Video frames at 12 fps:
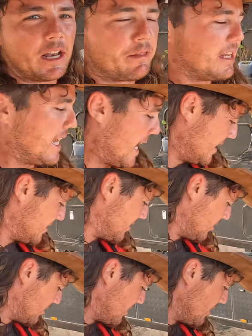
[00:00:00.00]
I think ours
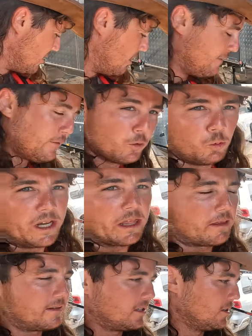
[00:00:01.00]
is also not full
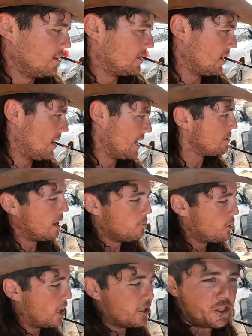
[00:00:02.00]
width too. So anyway,
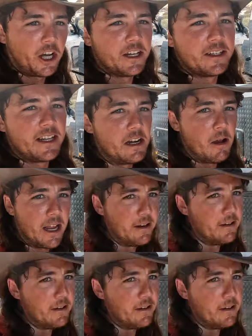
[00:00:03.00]
we'll go show you anyway